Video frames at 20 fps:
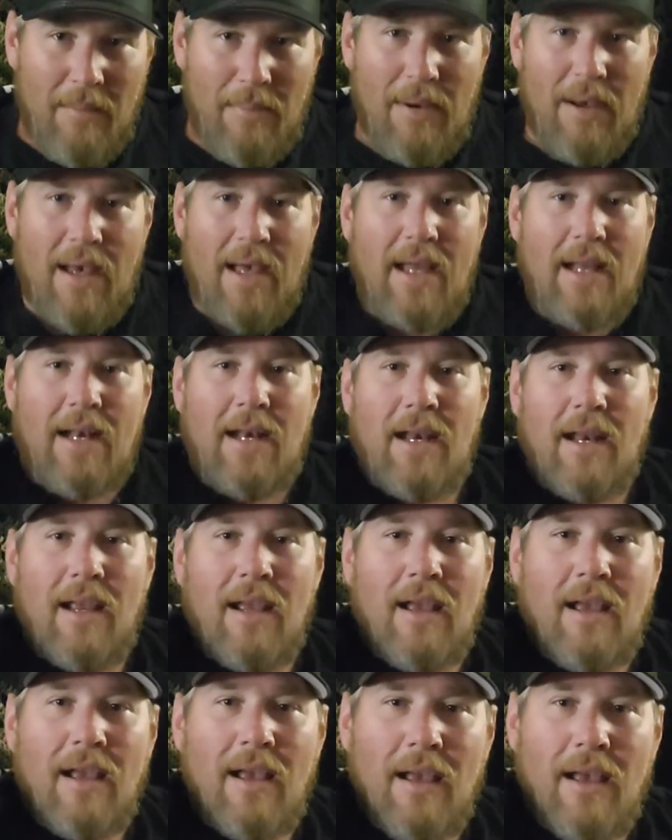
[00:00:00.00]
but
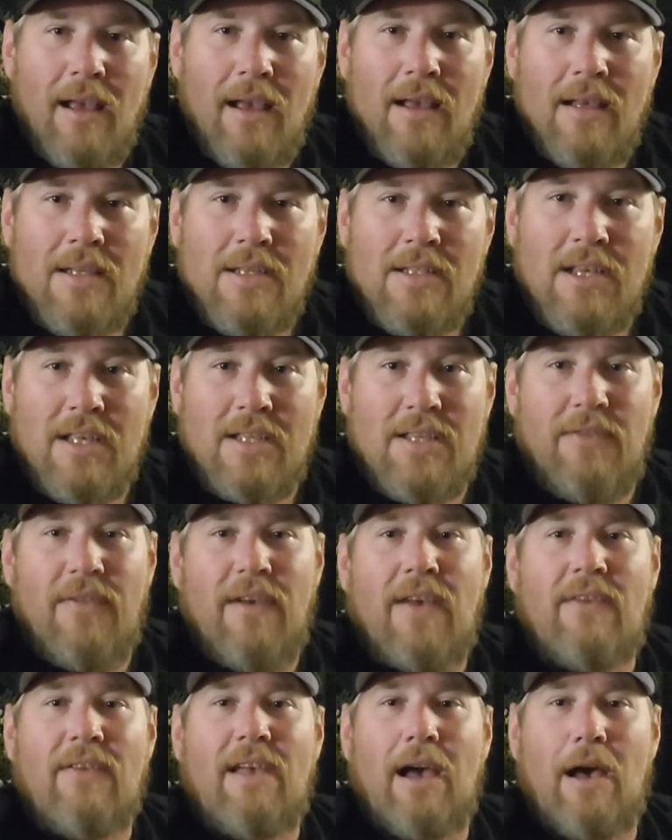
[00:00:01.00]

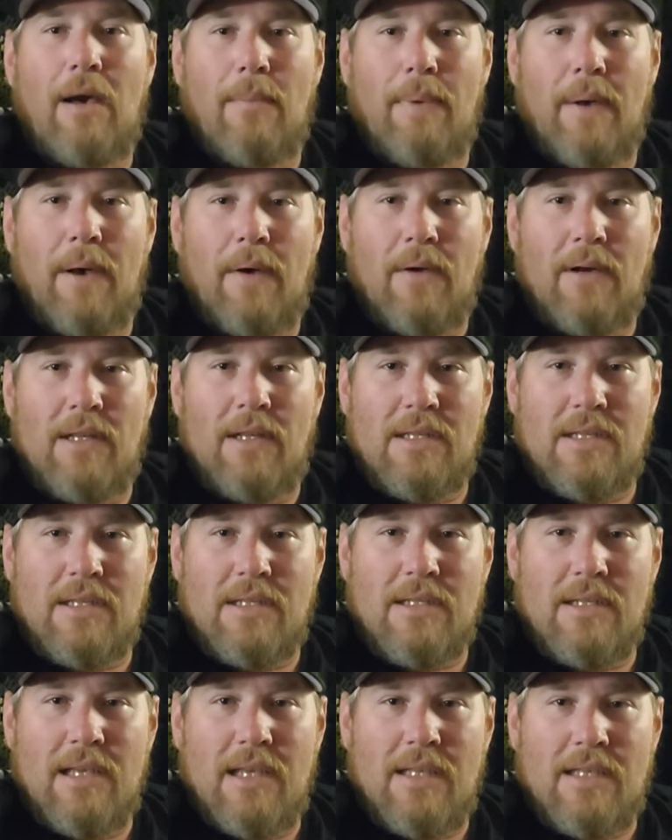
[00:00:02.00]
65 compound
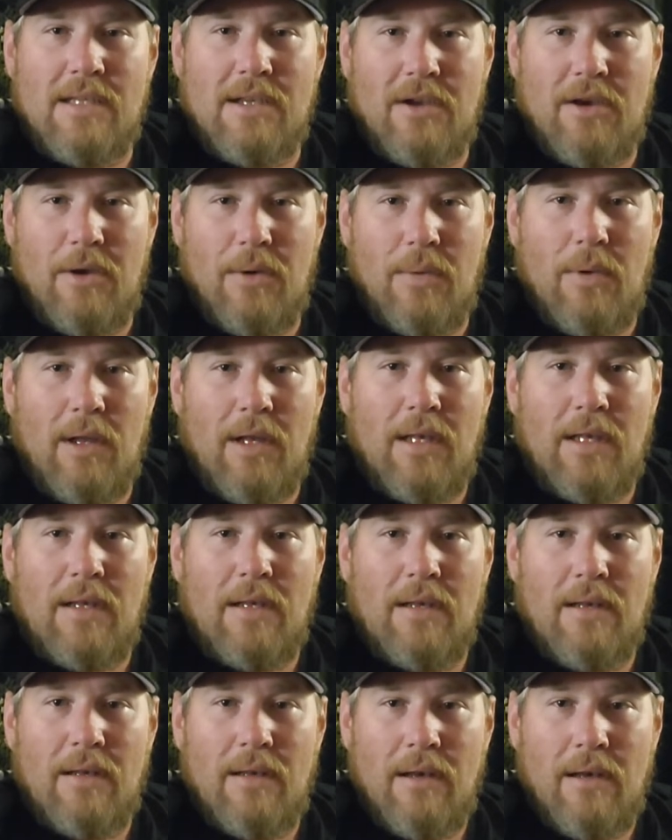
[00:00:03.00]
is a good
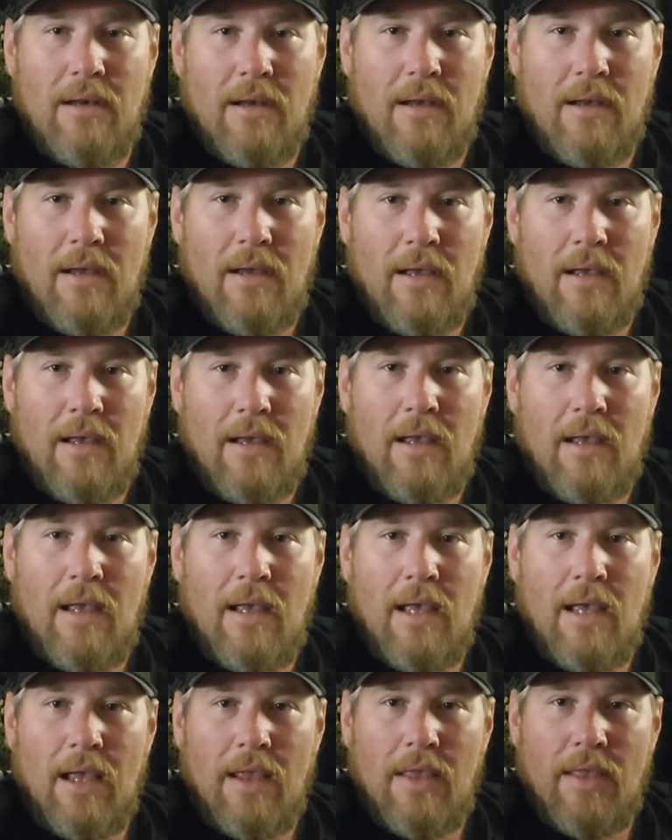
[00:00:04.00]
one.
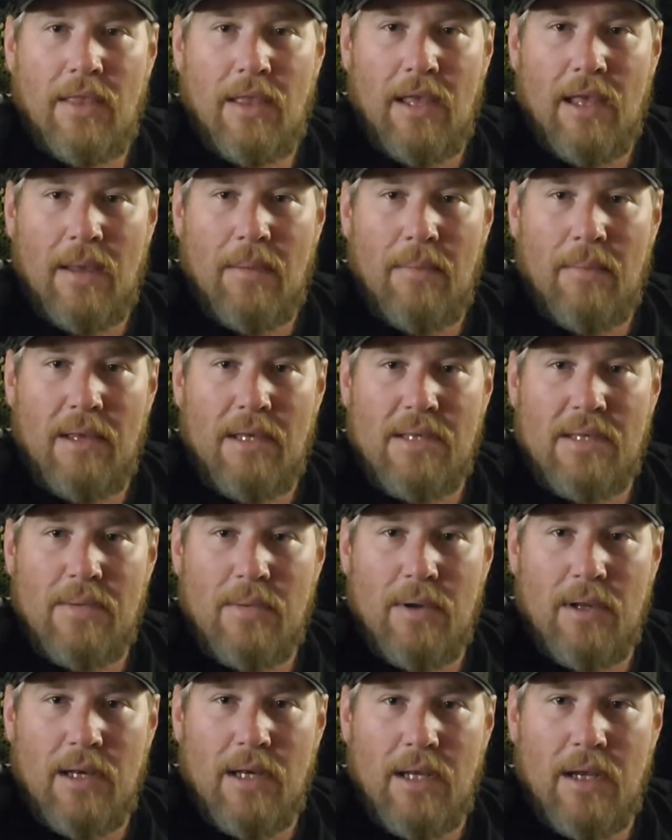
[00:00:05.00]
I think I missed
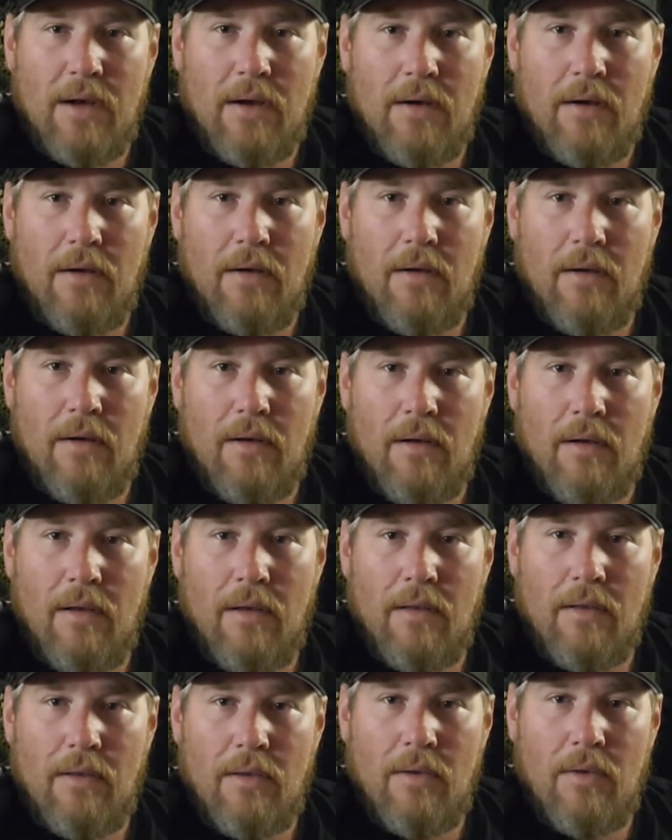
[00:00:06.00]
one here.
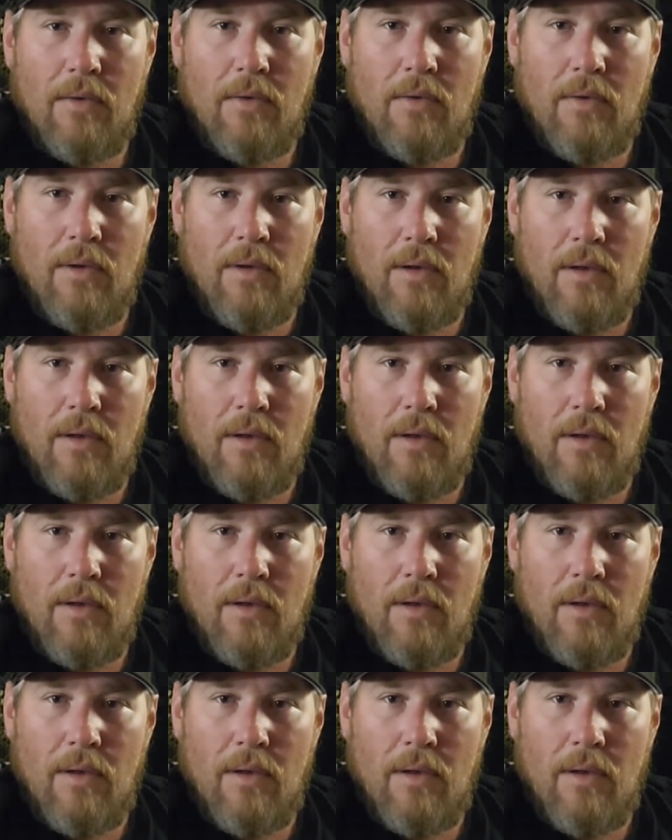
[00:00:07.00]
No.